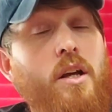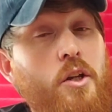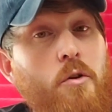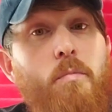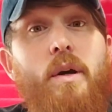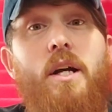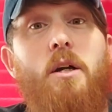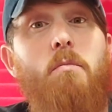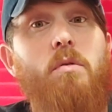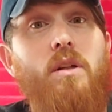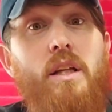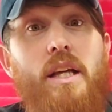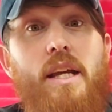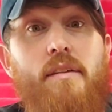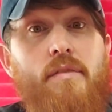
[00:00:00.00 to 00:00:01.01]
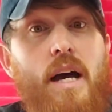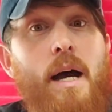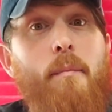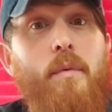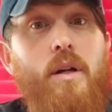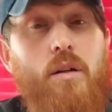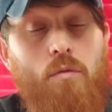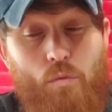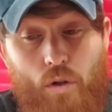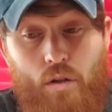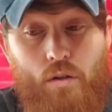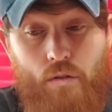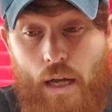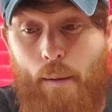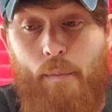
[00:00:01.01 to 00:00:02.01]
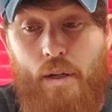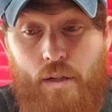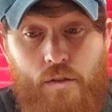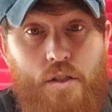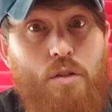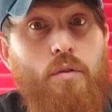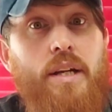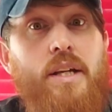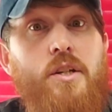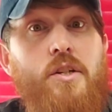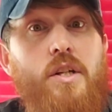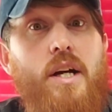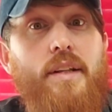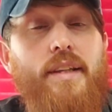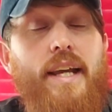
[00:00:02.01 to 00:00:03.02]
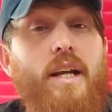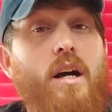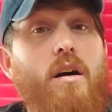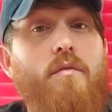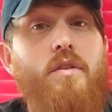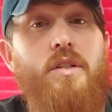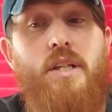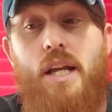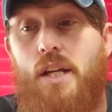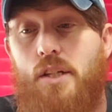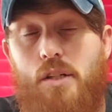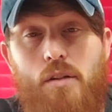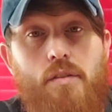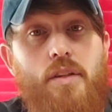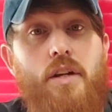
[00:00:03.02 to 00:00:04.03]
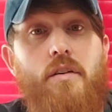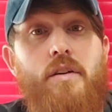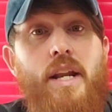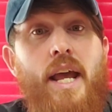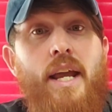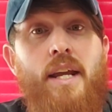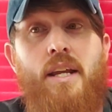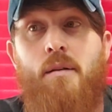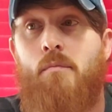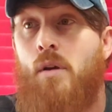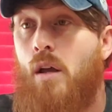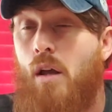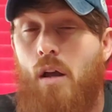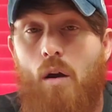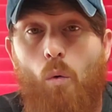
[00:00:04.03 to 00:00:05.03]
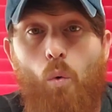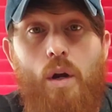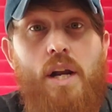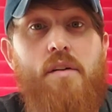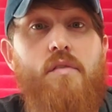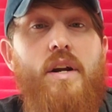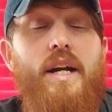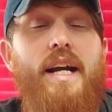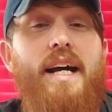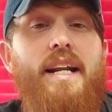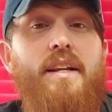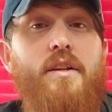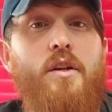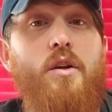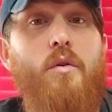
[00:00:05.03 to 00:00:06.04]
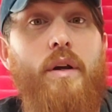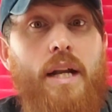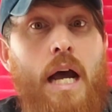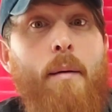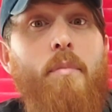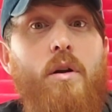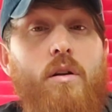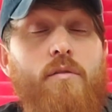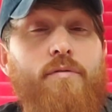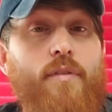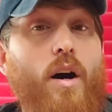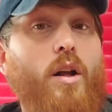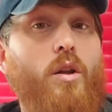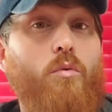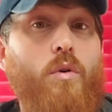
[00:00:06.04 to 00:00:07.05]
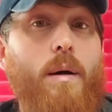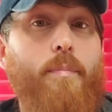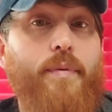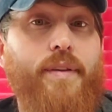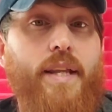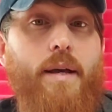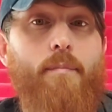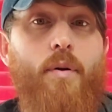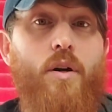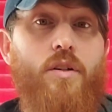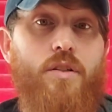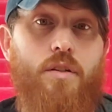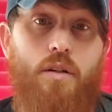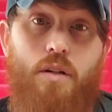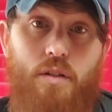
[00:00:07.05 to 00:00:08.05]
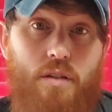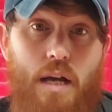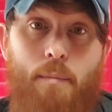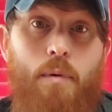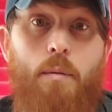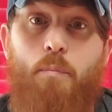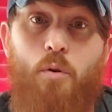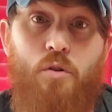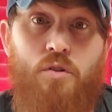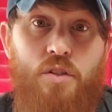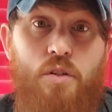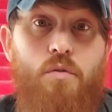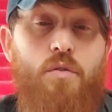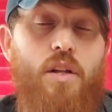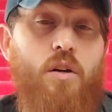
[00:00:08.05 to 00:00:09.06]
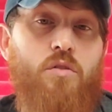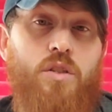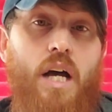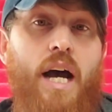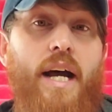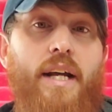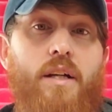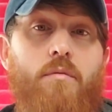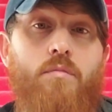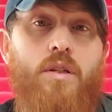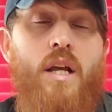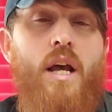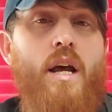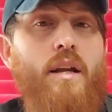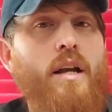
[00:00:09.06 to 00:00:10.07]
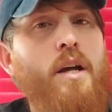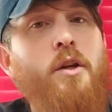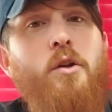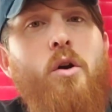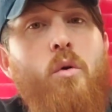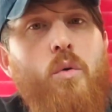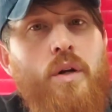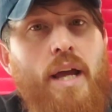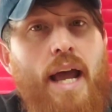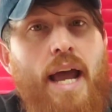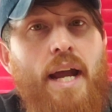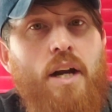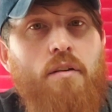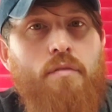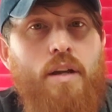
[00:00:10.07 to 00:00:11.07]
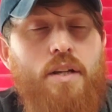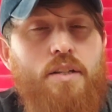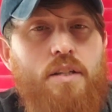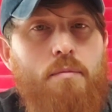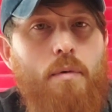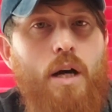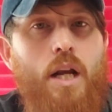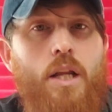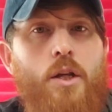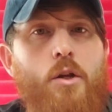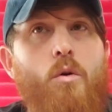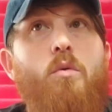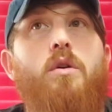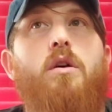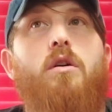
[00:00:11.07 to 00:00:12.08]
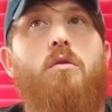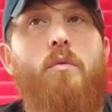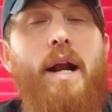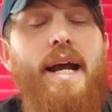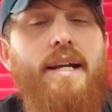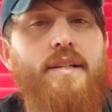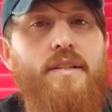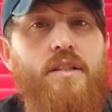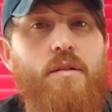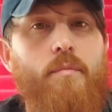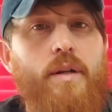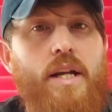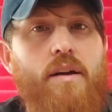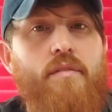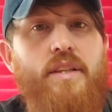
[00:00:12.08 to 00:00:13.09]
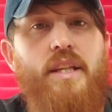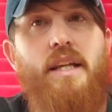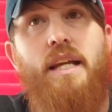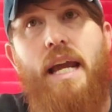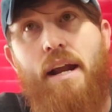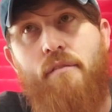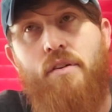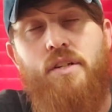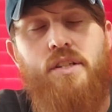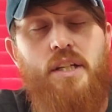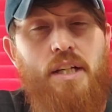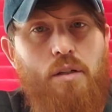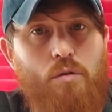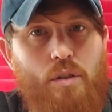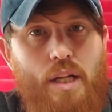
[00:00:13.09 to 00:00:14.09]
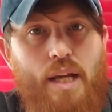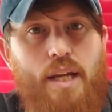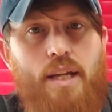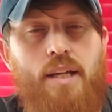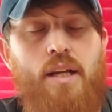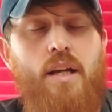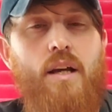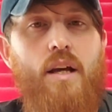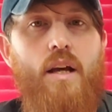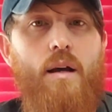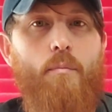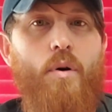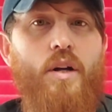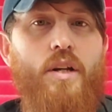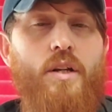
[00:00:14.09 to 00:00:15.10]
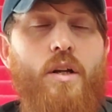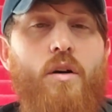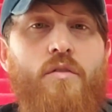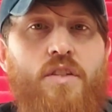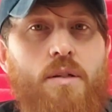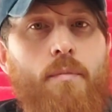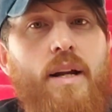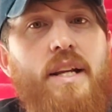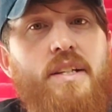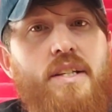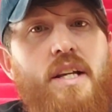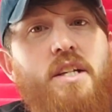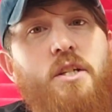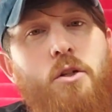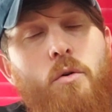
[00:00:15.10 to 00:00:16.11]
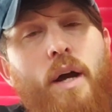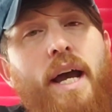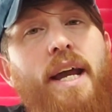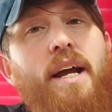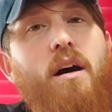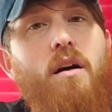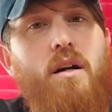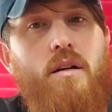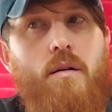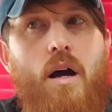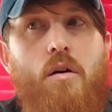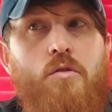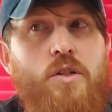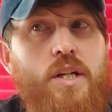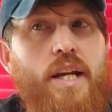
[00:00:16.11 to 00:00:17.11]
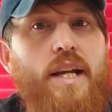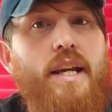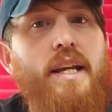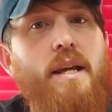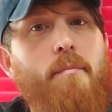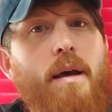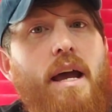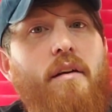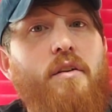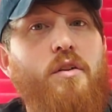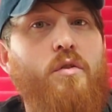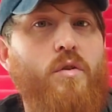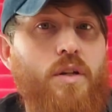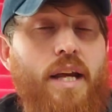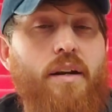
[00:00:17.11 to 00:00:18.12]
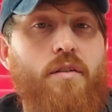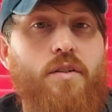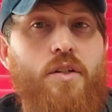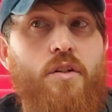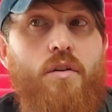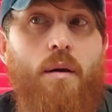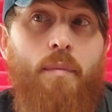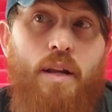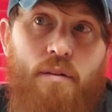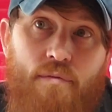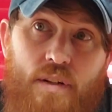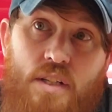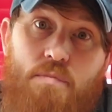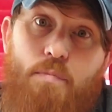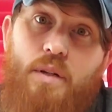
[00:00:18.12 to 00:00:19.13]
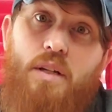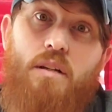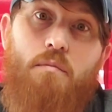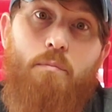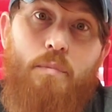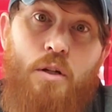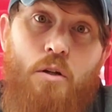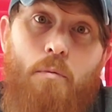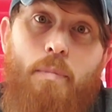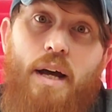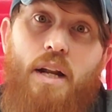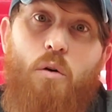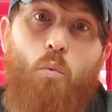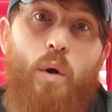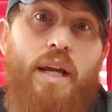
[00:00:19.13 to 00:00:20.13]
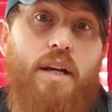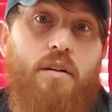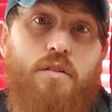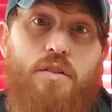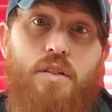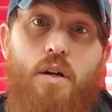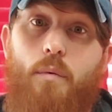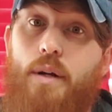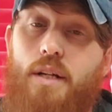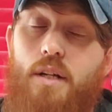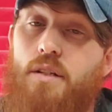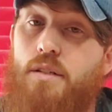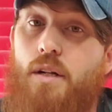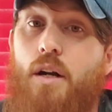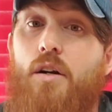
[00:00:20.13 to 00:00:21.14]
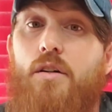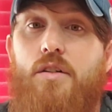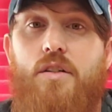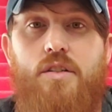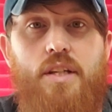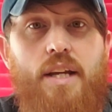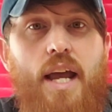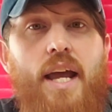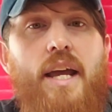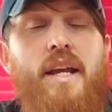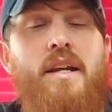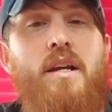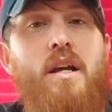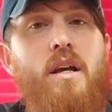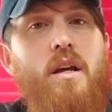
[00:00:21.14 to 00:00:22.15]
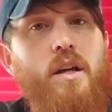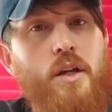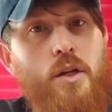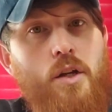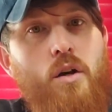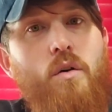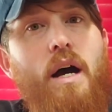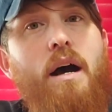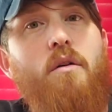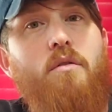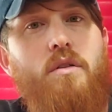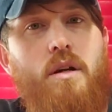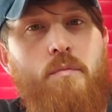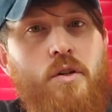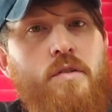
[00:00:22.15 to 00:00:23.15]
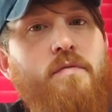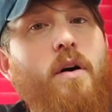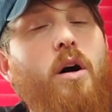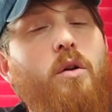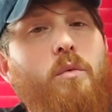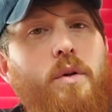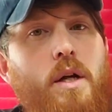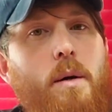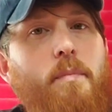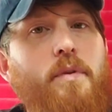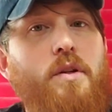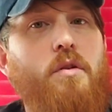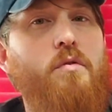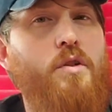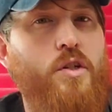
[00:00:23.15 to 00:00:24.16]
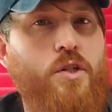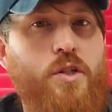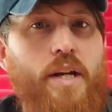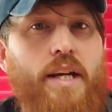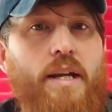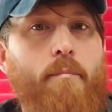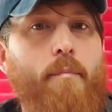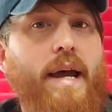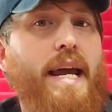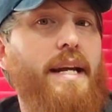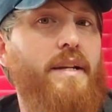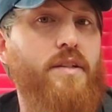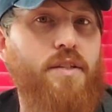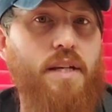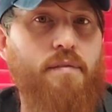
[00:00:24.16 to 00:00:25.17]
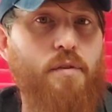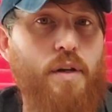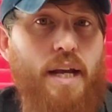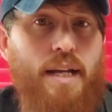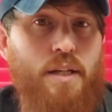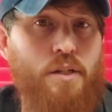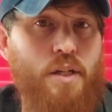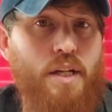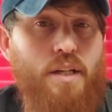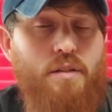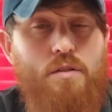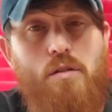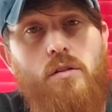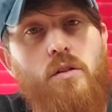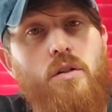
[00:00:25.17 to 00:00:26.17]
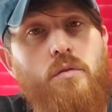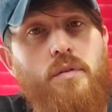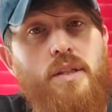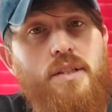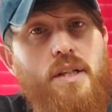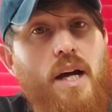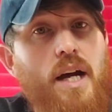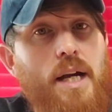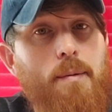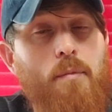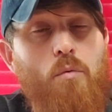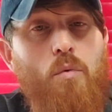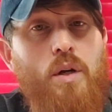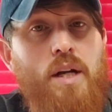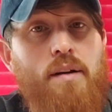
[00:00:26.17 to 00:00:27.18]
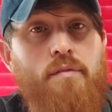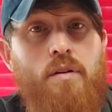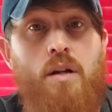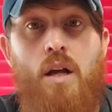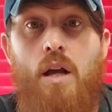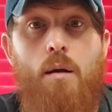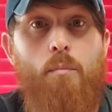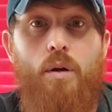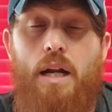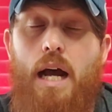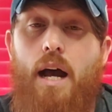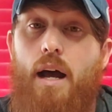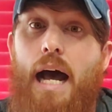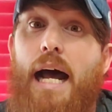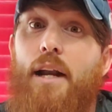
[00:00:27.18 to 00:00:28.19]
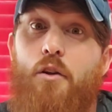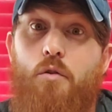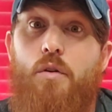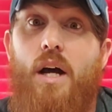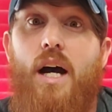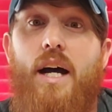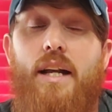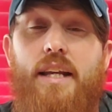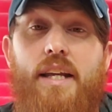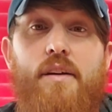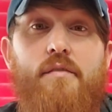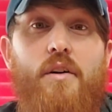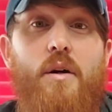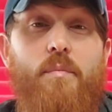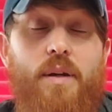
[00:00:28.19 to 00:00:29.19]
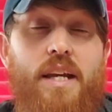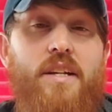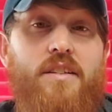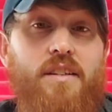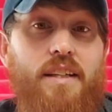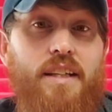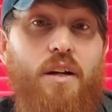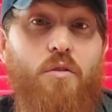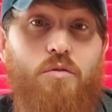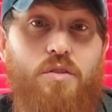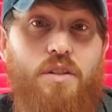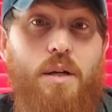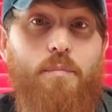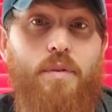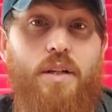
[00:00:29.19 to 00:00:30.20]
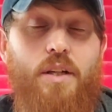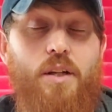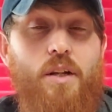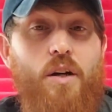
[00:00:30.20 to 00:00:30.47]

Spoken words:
you better believe I'm gonna screenshot that conversation, their name, whatever I got to do, and I'm going to follow up with that person because I'm going to pursue those items. Now, you don't want to aggravate somebody, you don't want to harass them and everything every single day. But if somebody says, hey, I'll check and get back with you in a day or two. I mean, if it's been about a week or so, it doesn't hurt to say, hey, I'm just following up with you, just checking back to see if you had a chance to look on this item or whatever. But I do not give up easily on something,